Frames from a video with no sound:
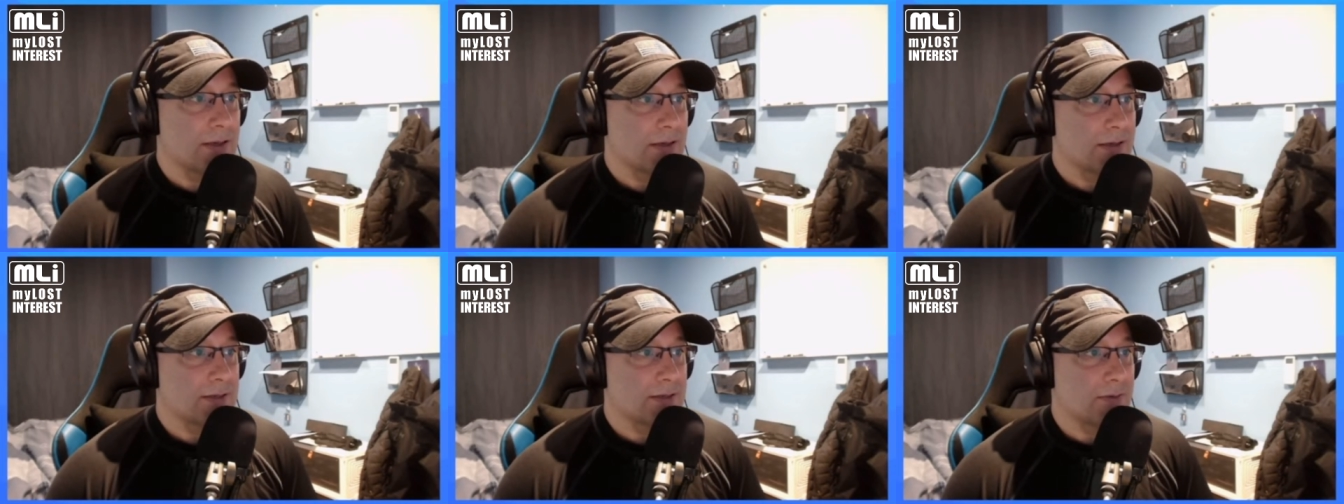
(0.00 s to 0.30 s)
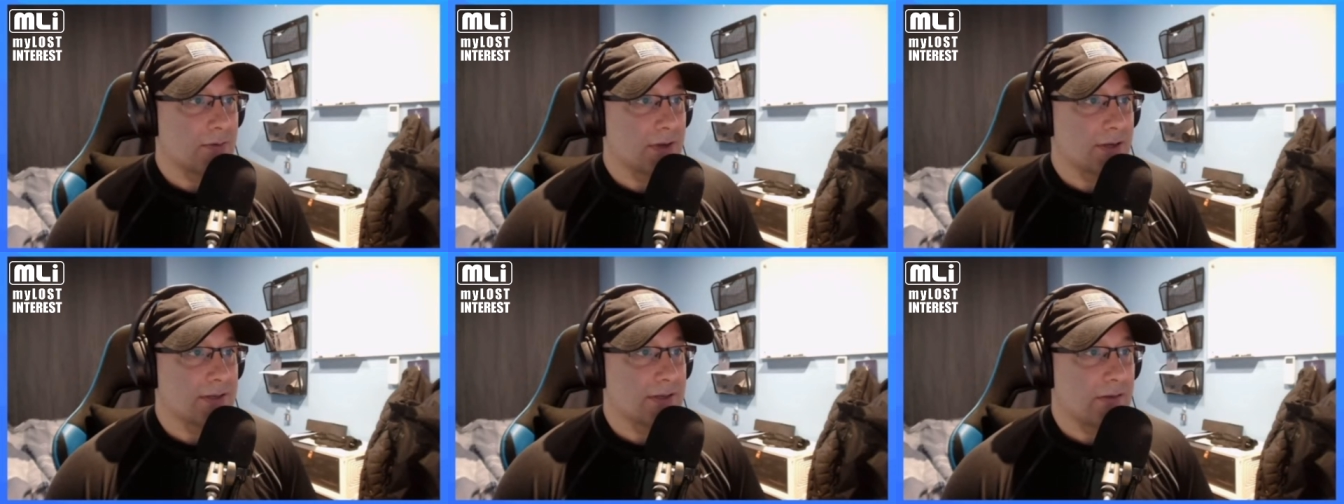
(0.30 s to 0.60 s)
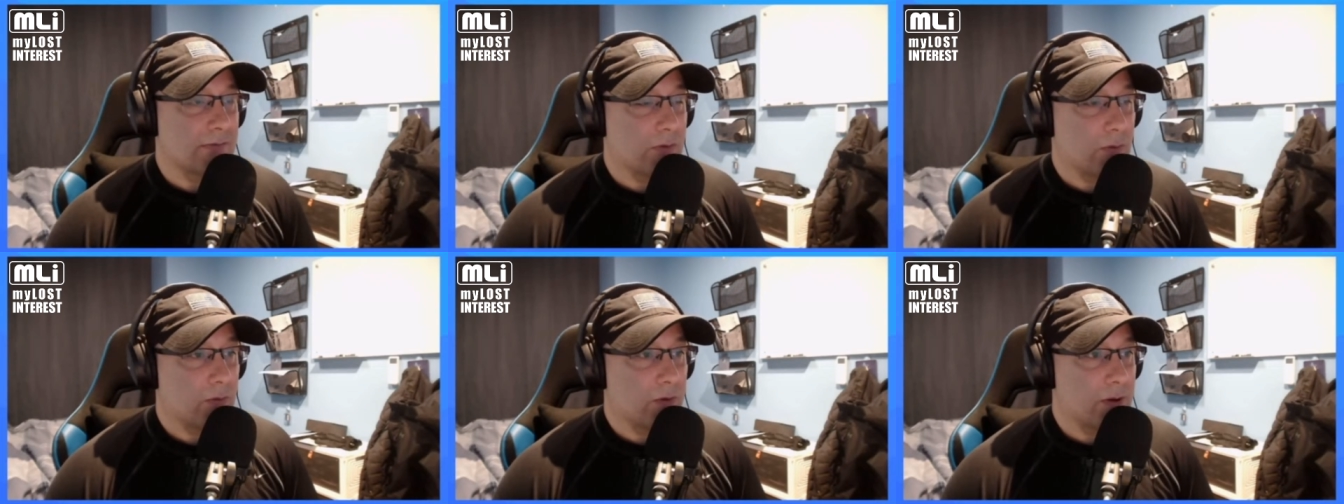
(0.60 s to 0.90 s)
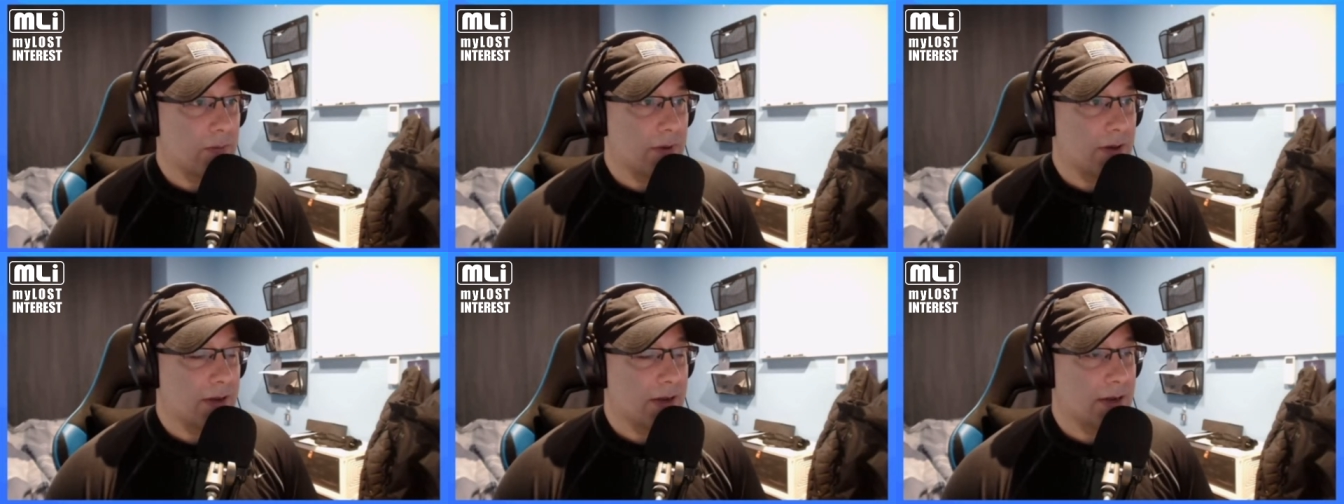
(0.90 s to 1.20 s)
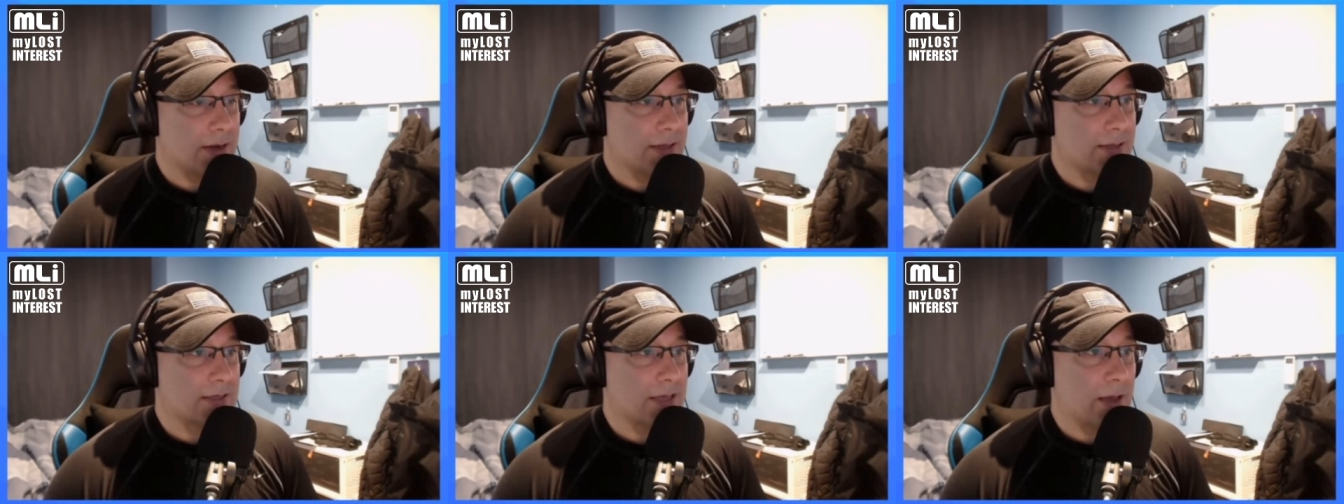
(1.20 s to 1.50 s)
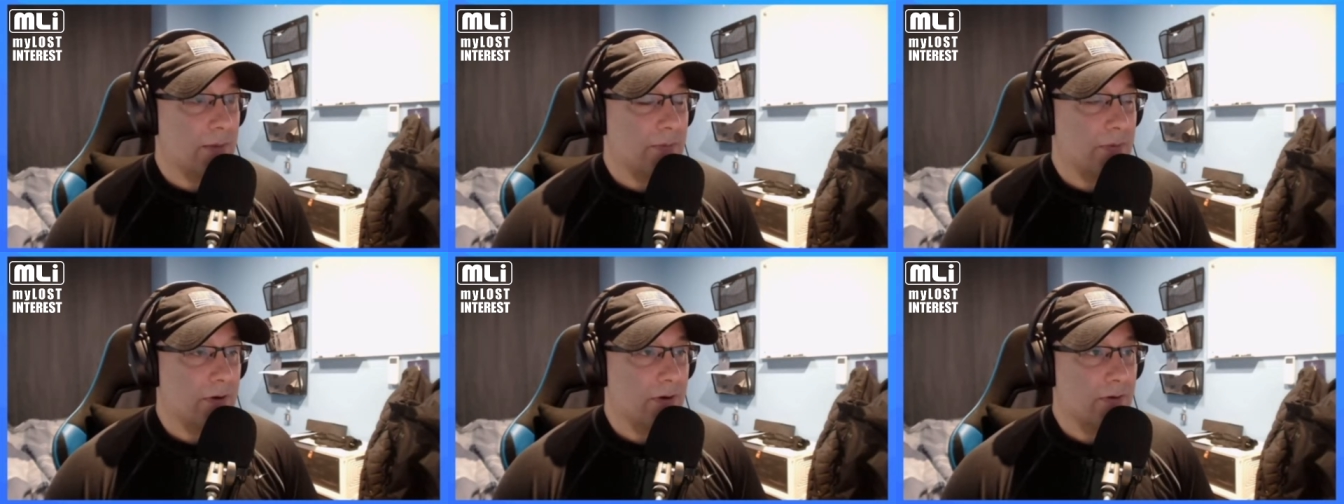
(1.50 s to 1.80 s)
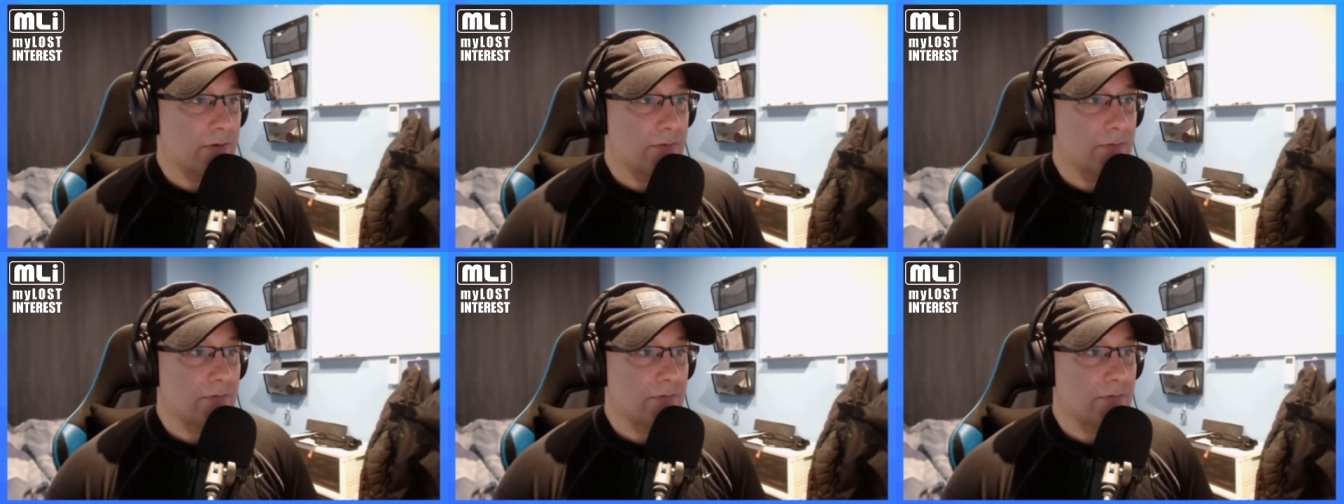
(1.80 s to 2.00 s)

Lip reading: so he doesn't have to worry about any type of